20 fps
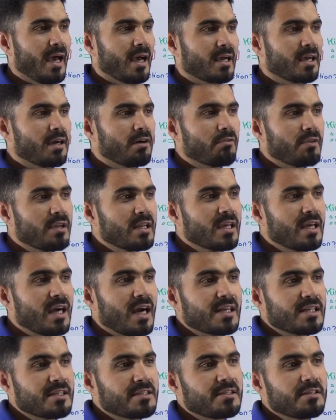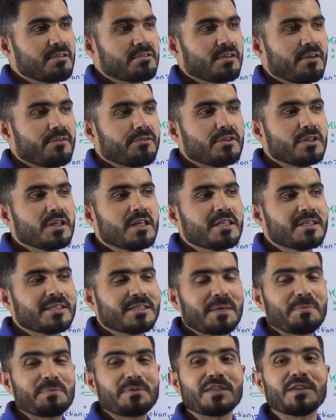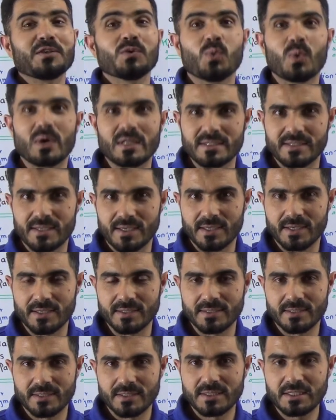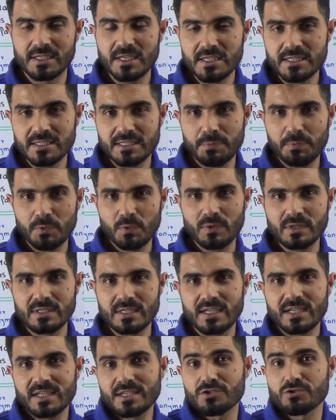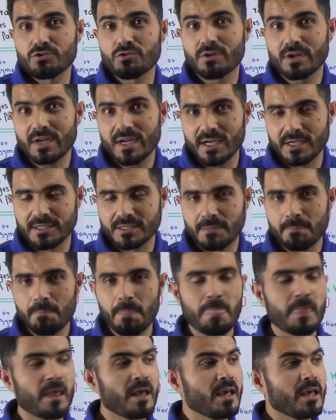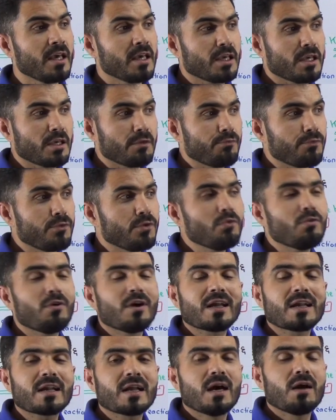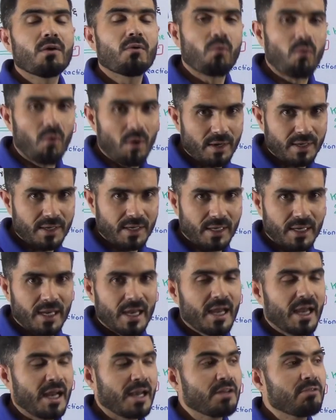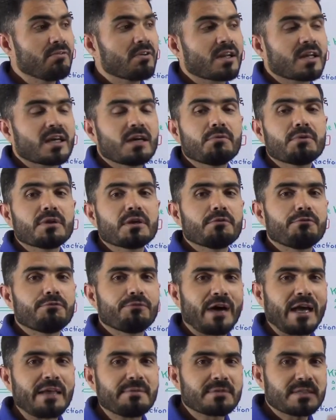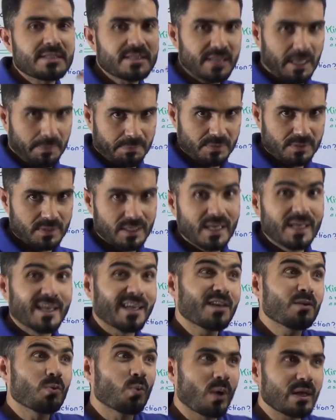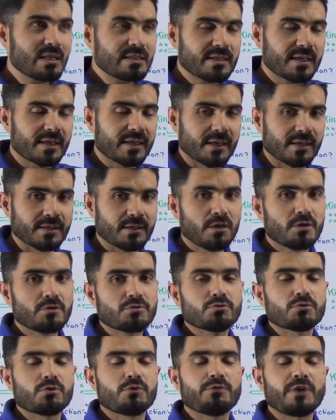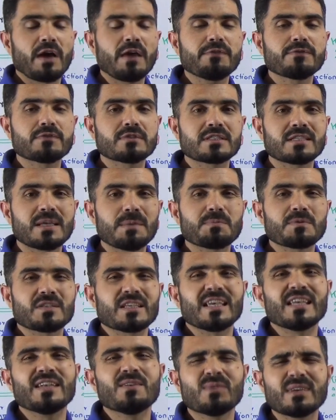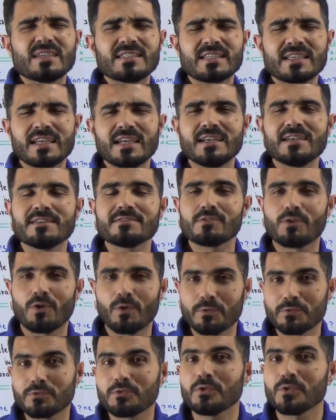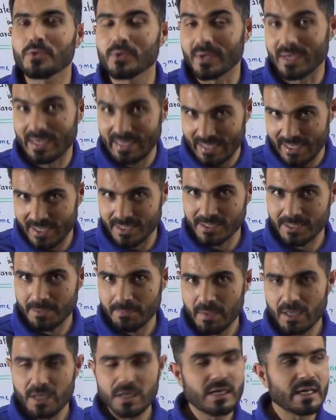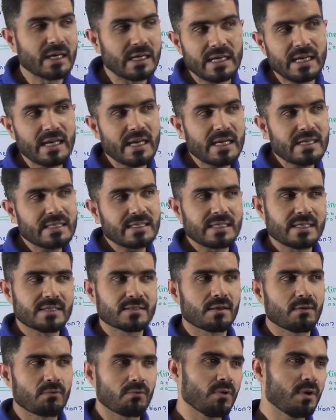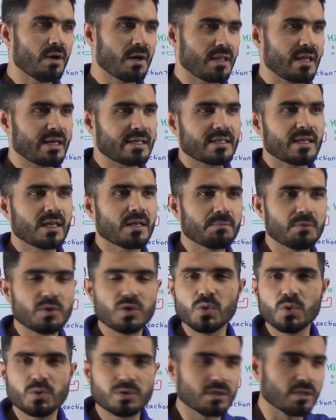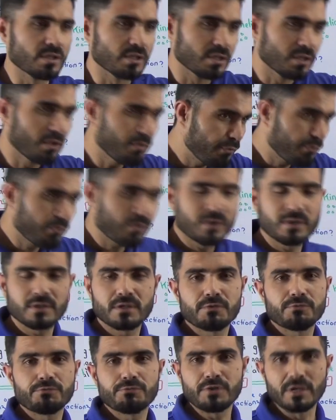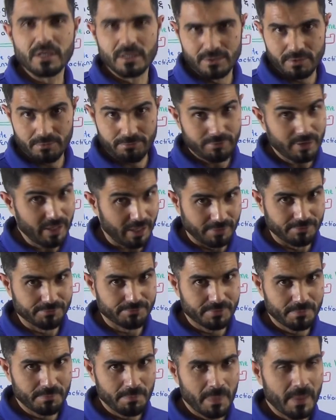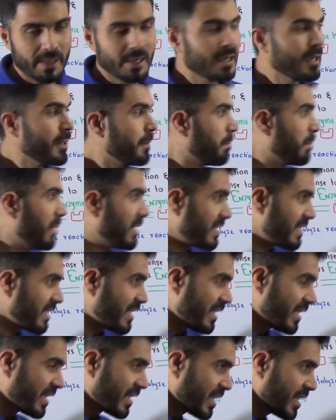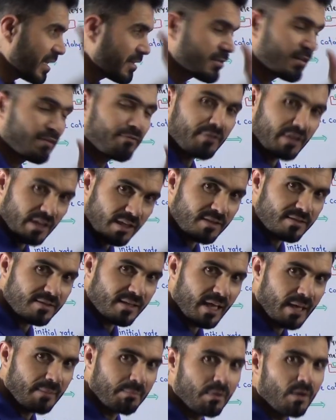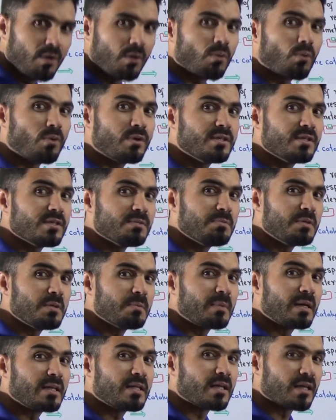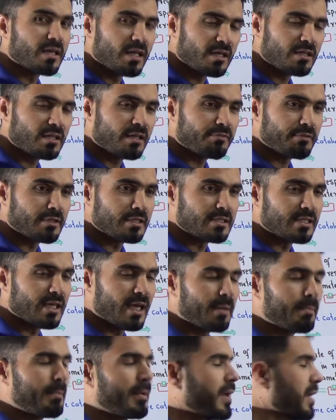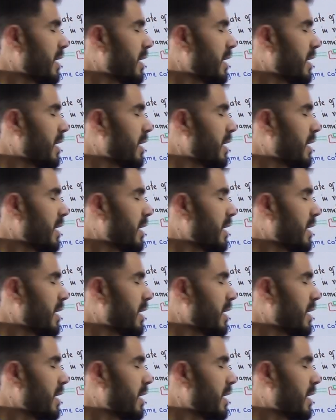covering a distance of 3 steps in 1 second. 3 steps in 1 second is your rate. If you are walking and you are covering 5 steps in 1 second, so 5 steps in 1 second is also your rate. Rate is a word that can be used in different field of life. But in case of enzyme, what is mean by the rate of enzyme?